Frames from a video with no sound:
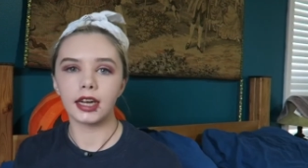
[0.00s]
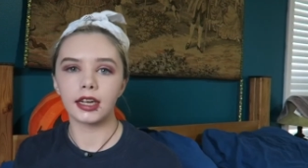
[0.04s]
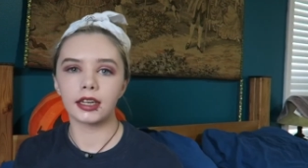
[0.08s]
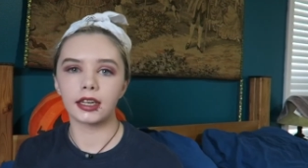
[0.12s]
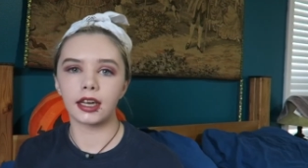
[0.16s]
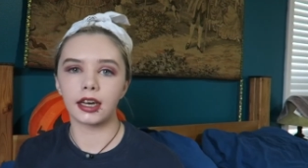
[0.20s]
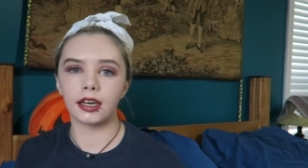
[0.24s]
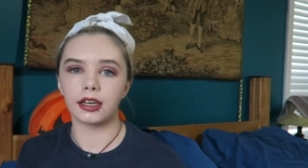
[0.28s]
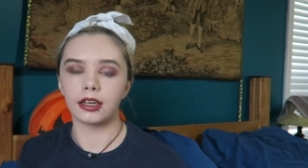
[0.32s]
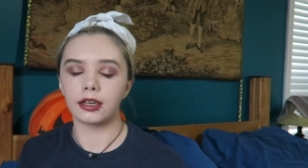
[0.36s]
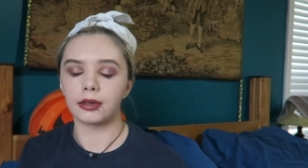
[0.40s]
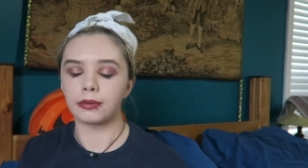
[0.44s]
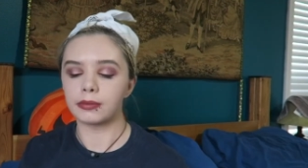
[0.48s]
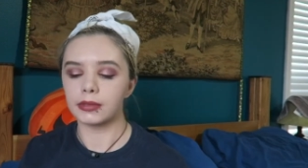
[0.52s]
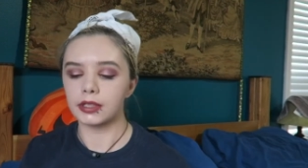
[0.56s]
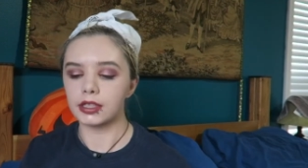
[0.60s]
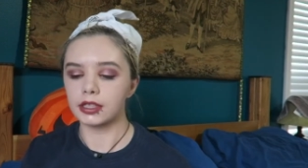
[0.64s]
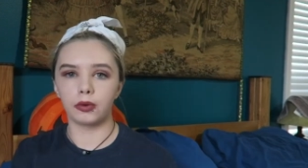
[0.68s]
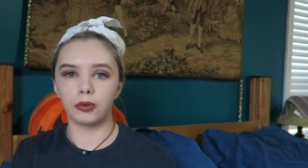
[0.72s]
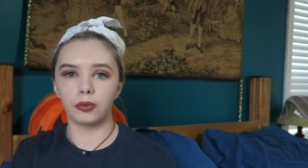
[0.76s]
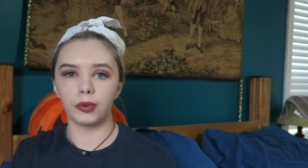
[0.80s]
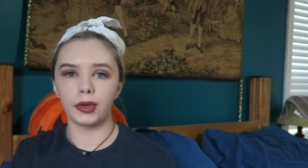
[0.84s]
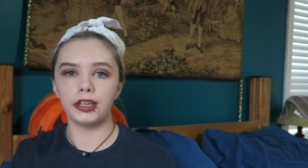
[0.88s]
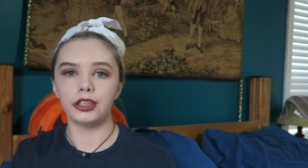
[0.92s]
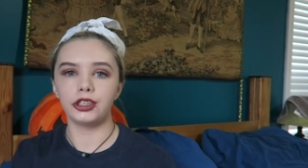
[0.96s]
comes,
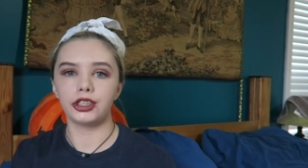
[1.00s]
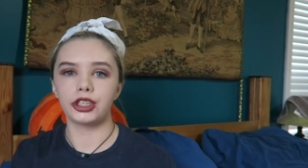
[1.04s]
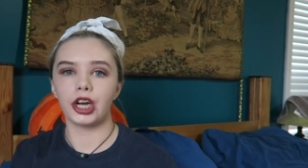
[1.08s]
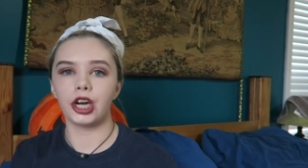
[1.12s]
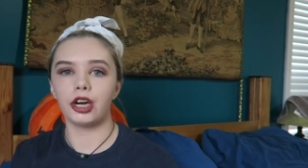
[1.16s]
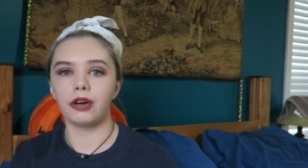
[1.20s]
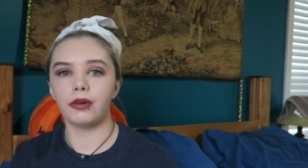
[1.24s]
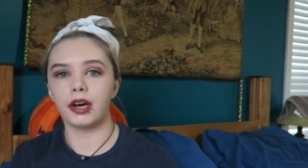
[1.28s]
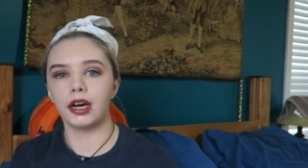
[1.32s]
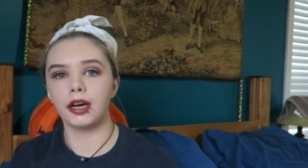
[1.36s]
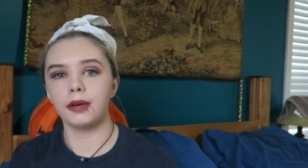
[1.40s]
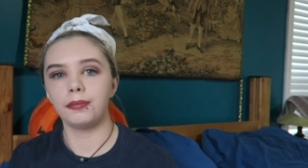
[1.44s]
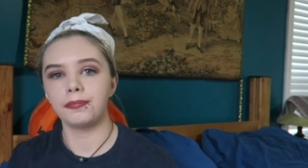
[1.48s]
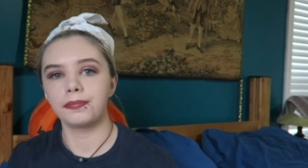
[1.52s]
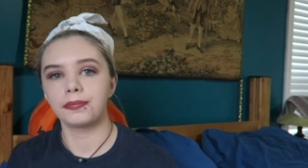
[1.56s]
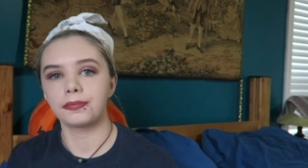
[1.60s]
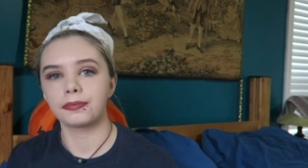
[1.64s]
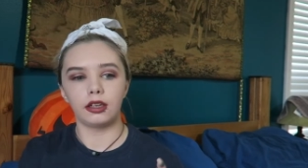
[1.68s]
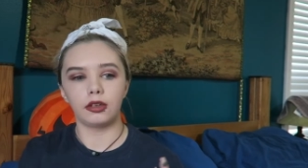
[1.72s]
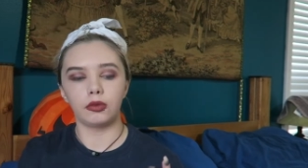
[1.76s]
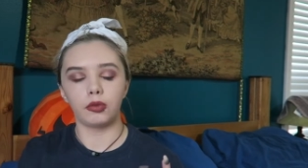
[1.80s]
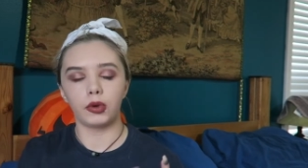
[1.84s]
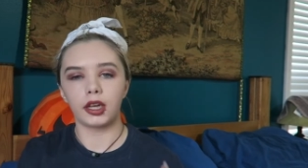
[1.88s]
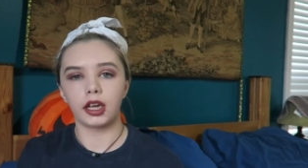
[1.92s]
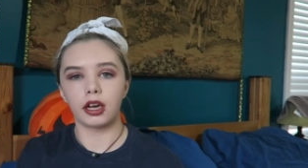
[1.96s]
we show up
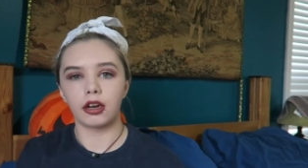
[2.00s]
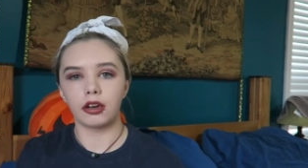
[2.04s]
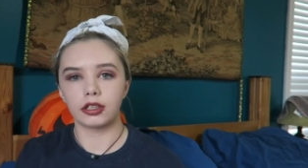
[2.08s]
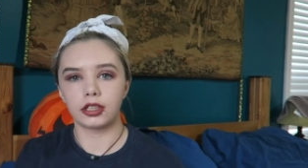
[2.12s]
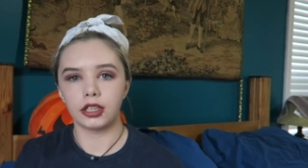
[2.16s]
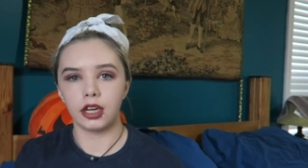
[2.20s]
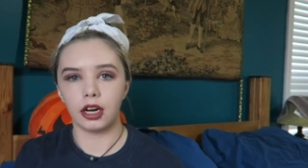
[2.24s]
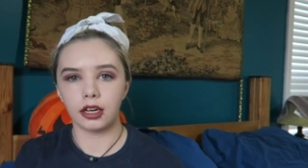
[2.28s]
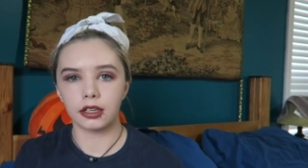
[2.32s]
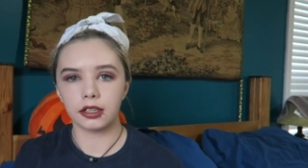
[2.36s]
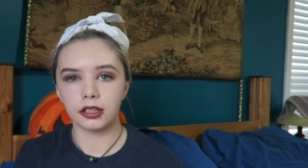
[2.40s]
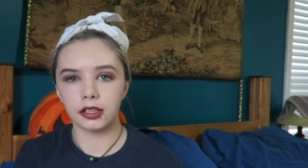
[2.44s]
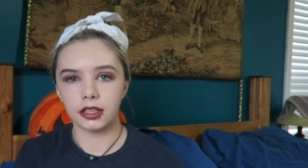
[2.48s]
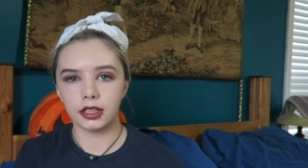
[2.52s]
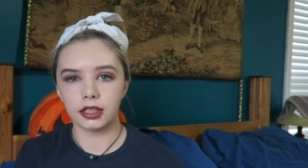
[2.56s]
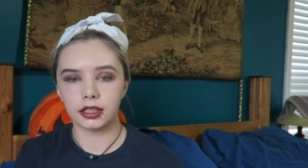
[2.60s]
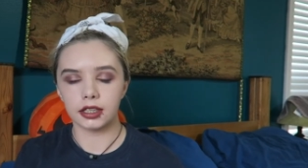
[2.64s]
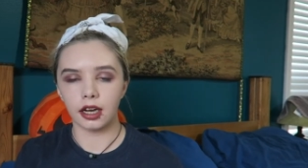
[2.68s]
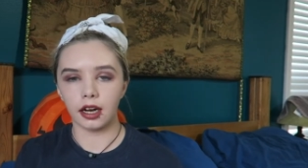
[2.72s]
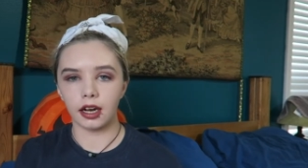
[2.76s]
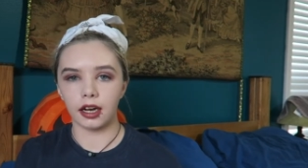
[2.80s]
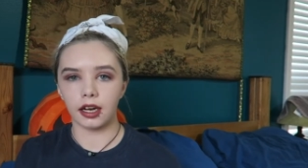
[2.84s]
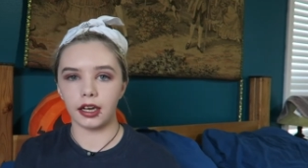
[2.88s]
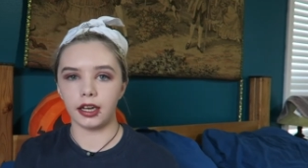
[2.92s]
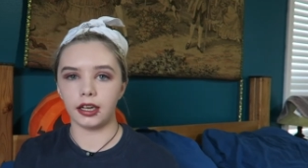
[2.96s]
and we go to talk to this guy,